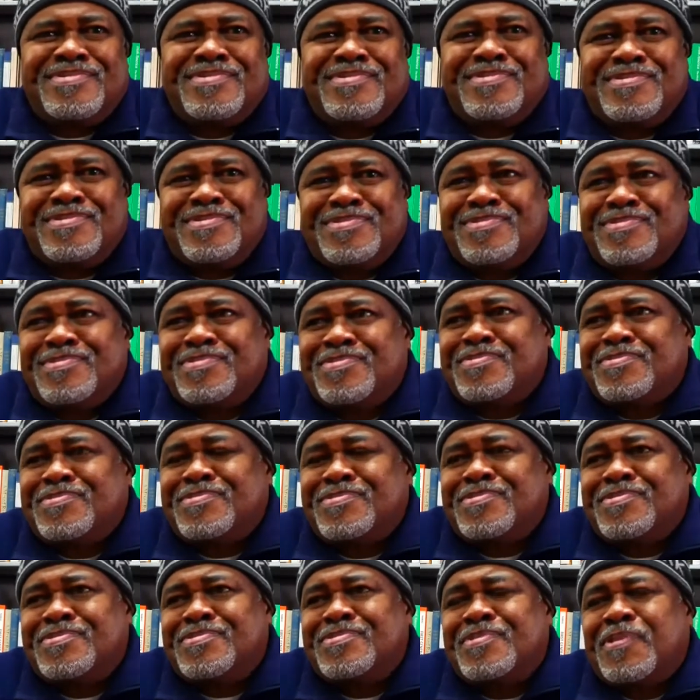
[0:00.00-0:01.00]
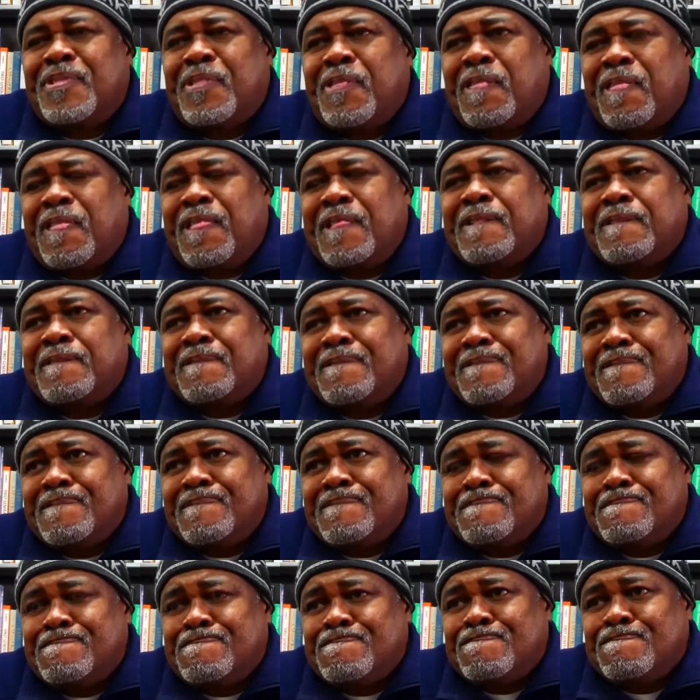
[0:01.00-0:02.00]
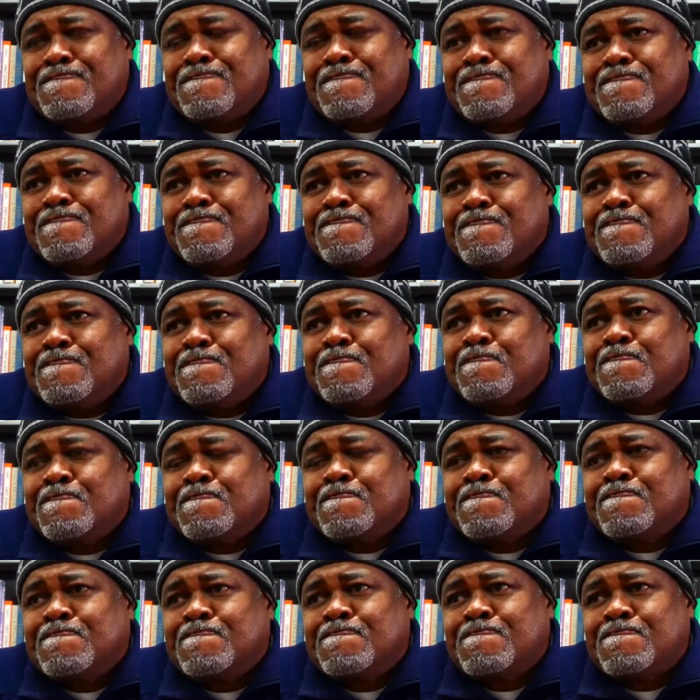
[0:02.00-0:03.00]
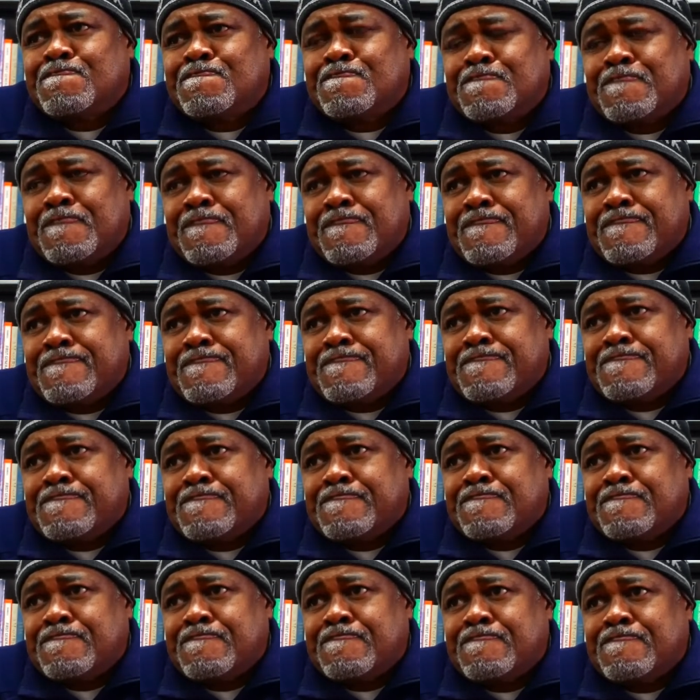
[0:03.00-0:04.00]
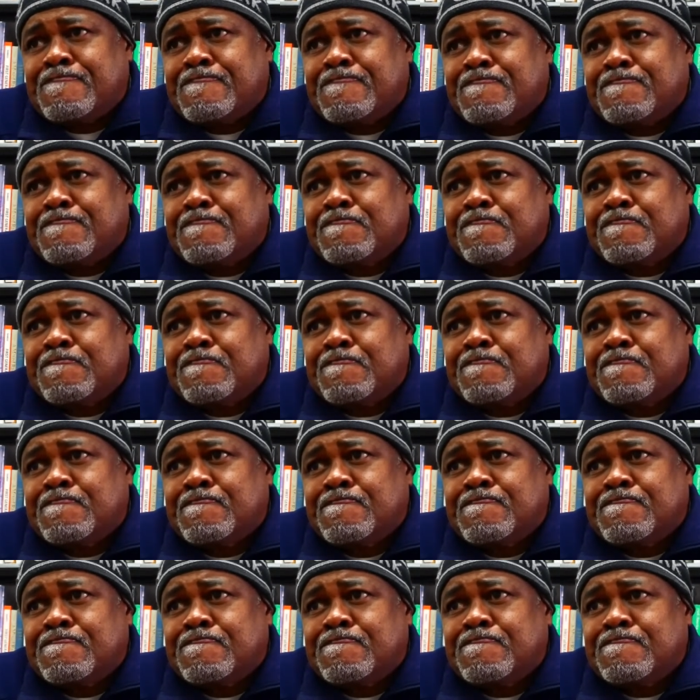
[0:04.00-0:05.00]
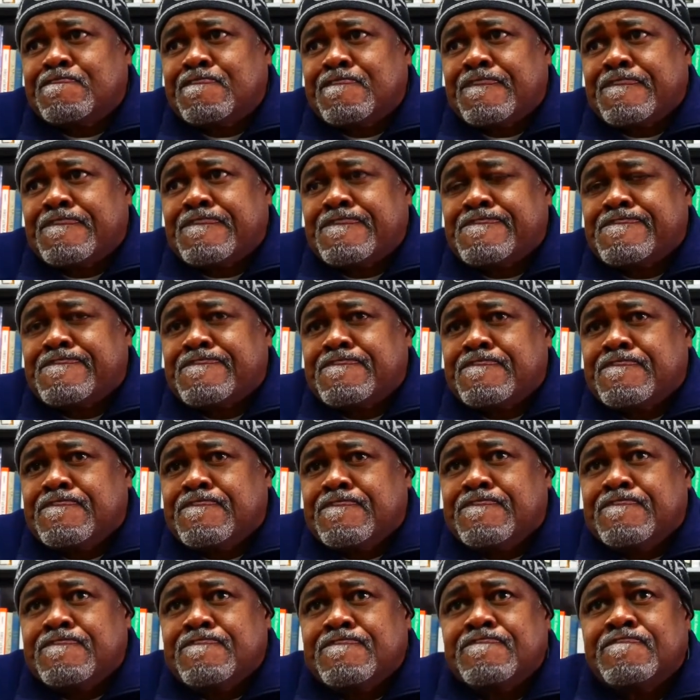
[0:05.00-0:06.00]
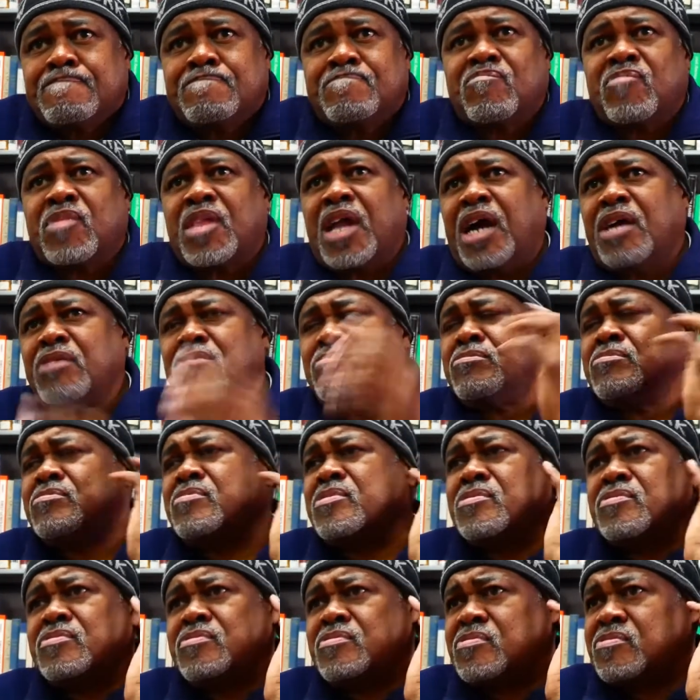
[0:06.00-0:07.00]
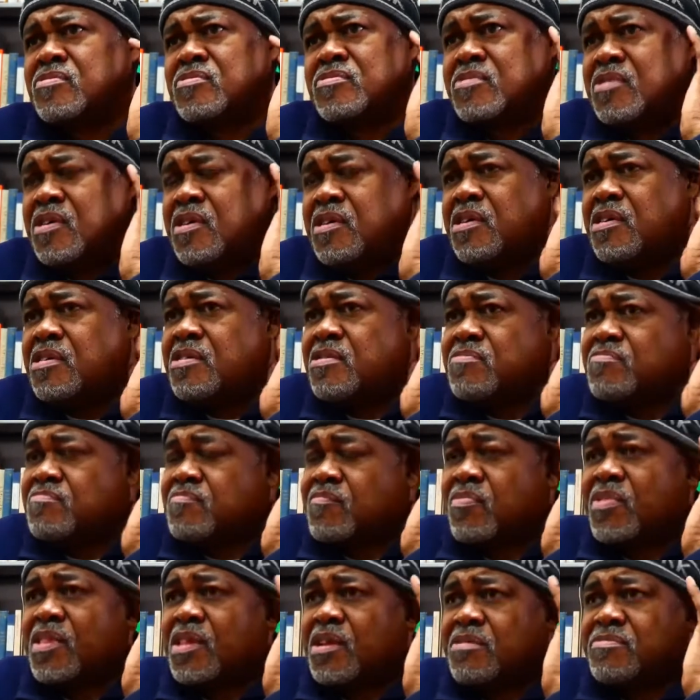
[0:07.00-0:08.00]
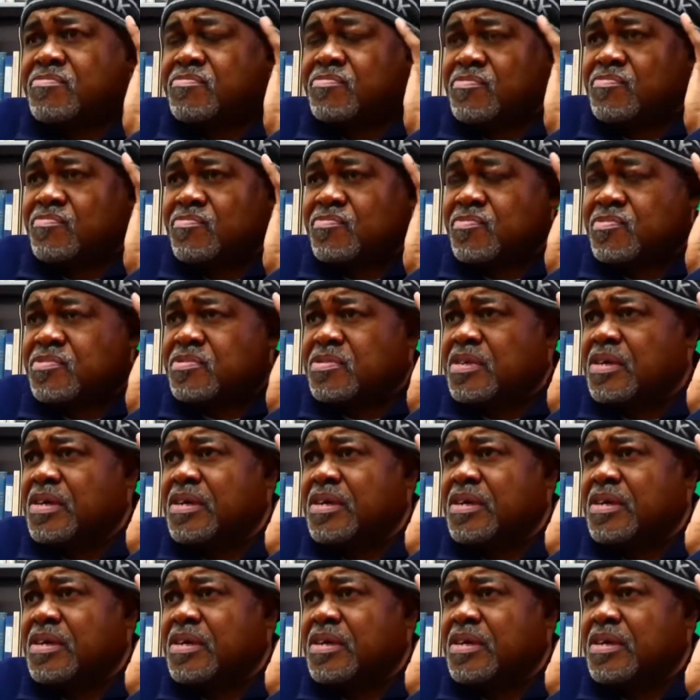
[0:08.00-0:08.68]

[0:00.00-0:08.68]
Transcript: So did did uh, did any of the famous photographers shoot that tree? Like Martha Cooper or Henry Chalfant?